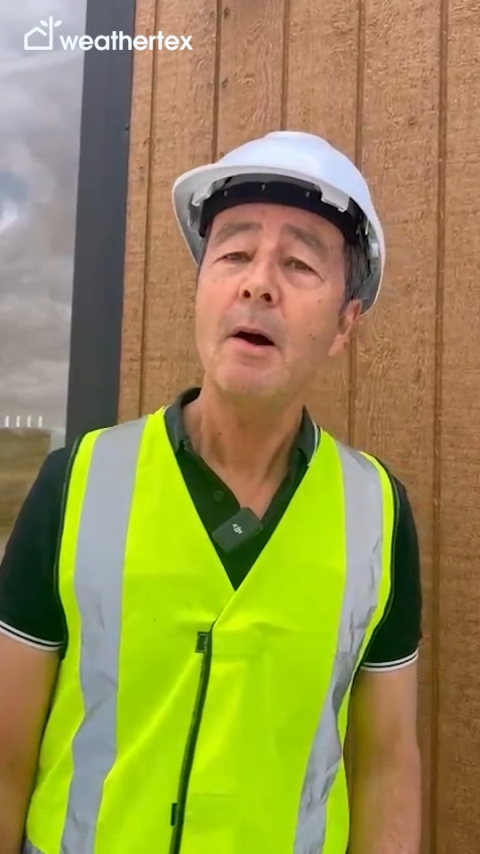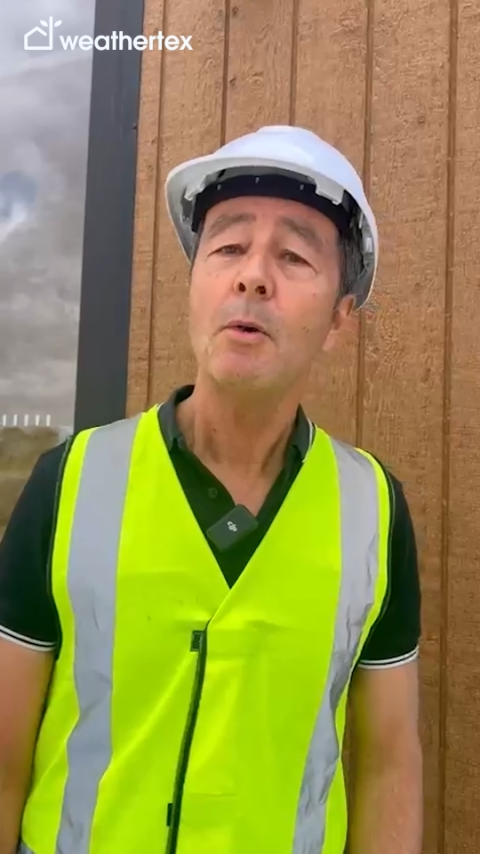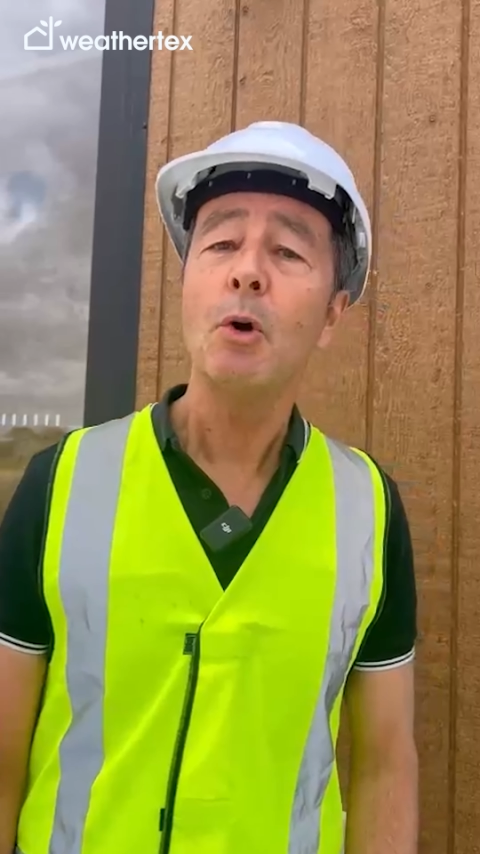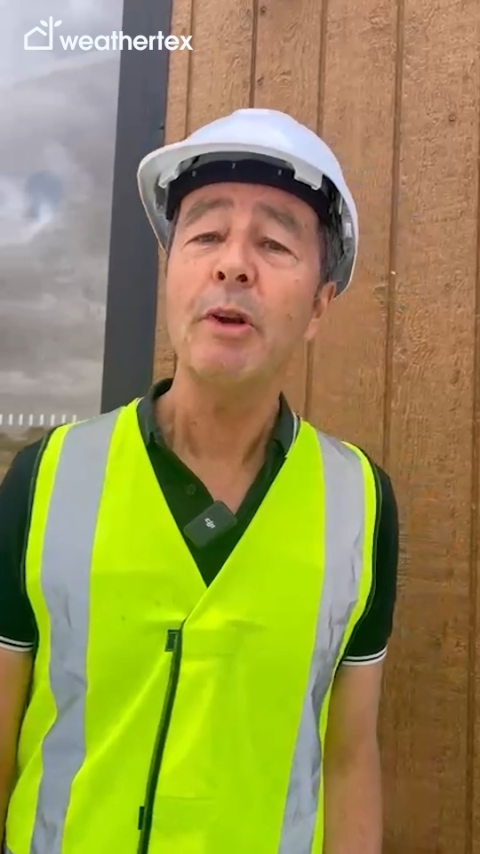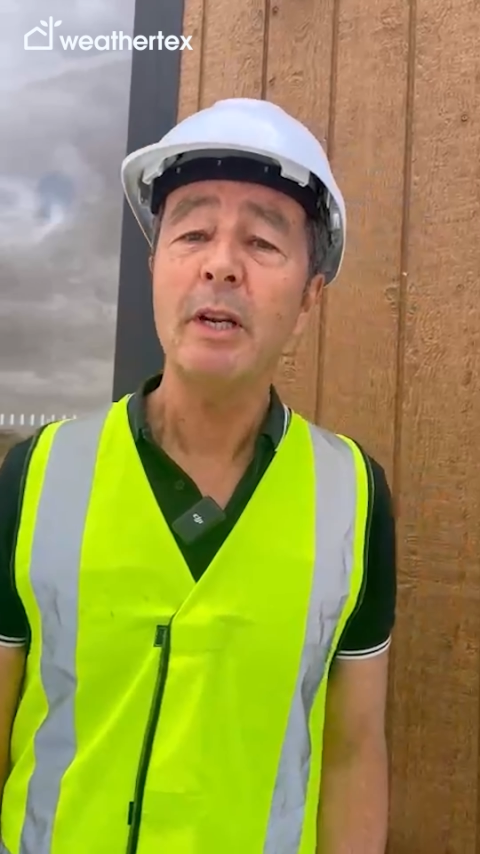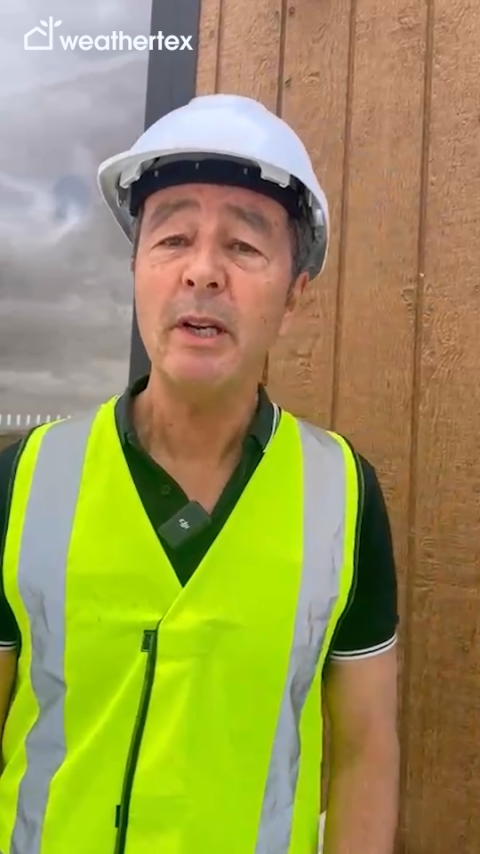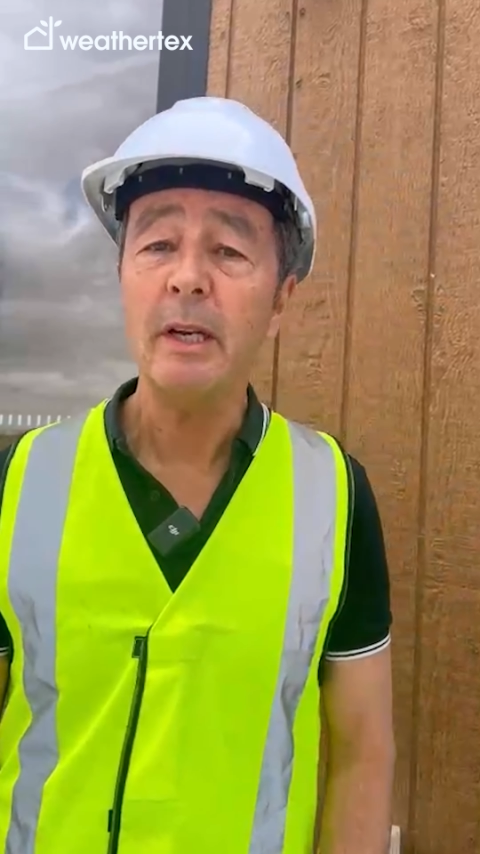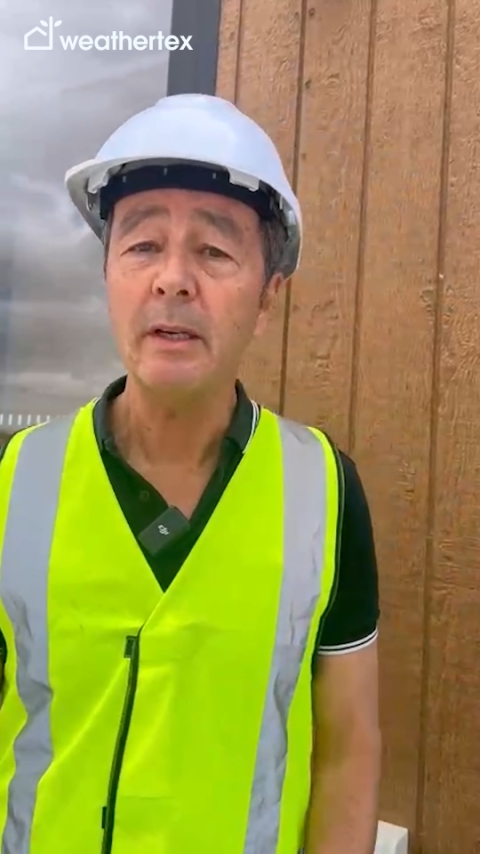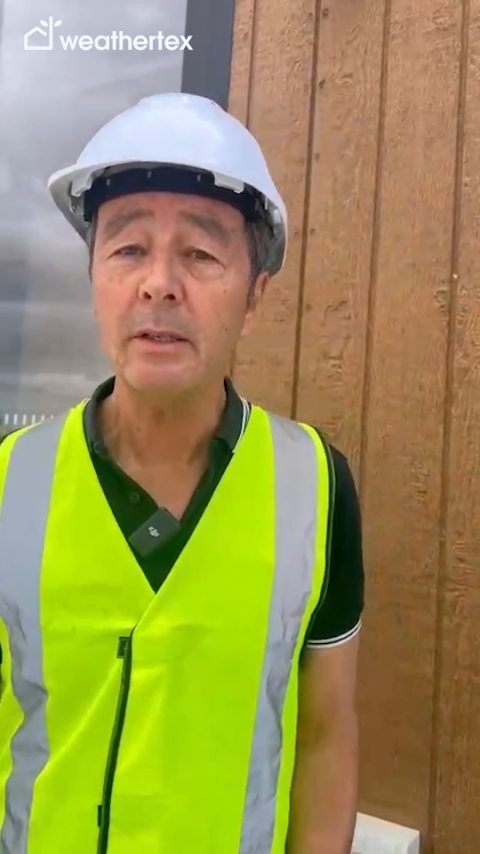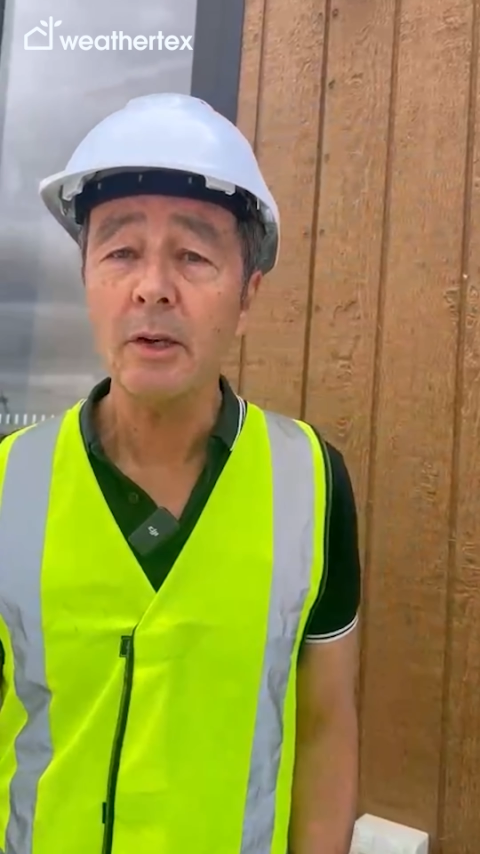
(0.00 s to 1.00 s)
Well,
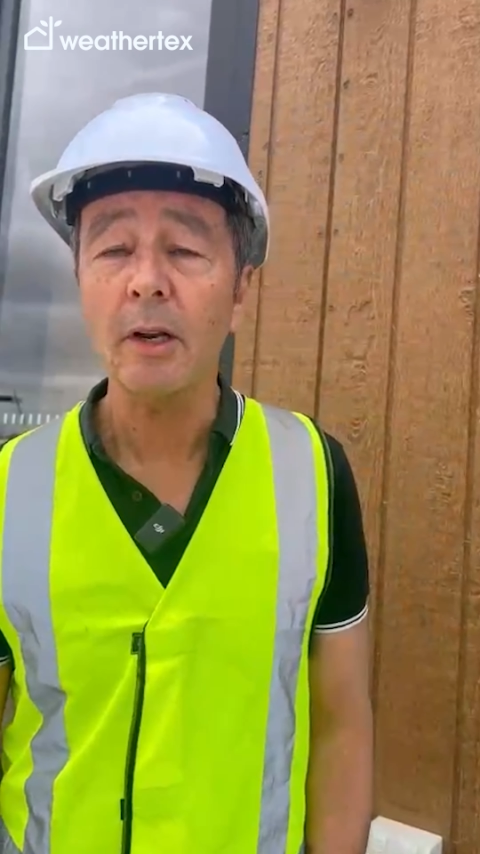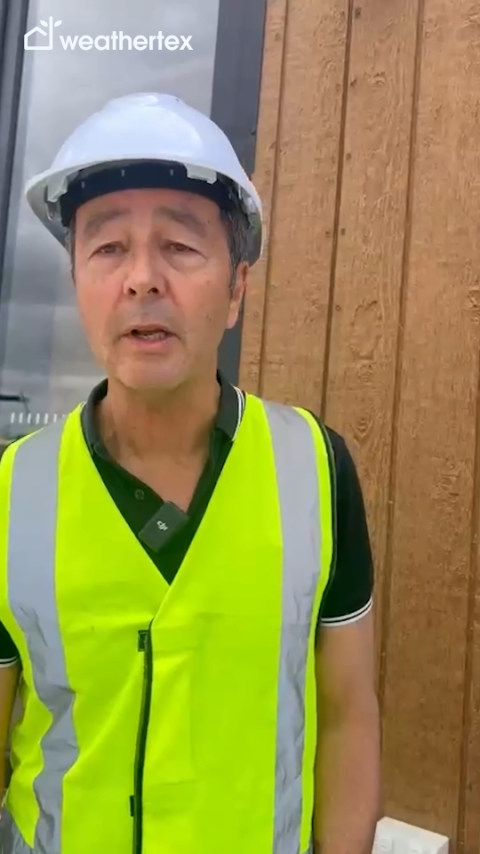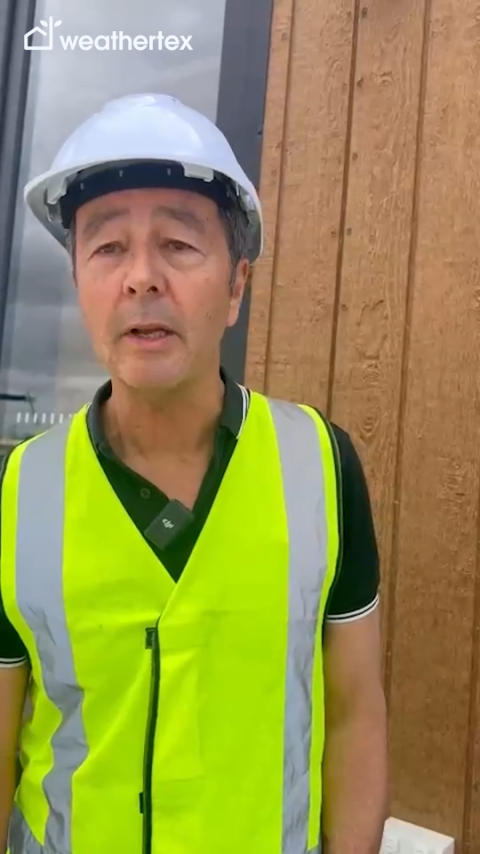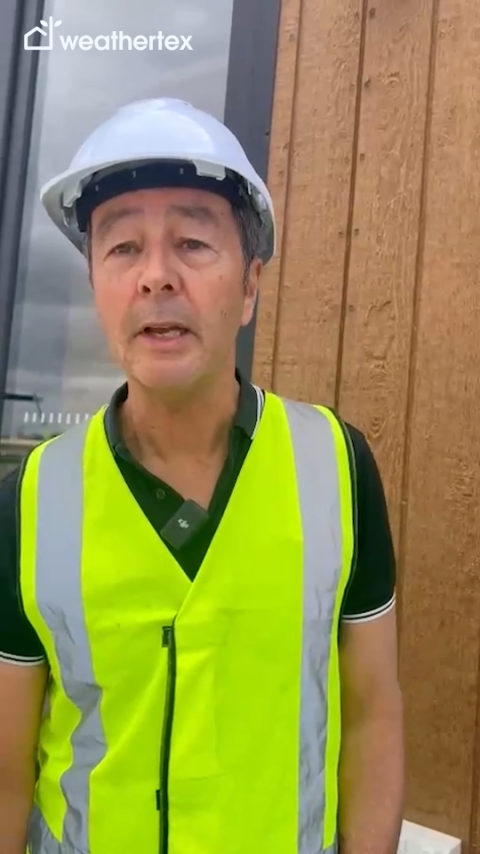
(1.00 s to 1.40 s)
Rendine's got a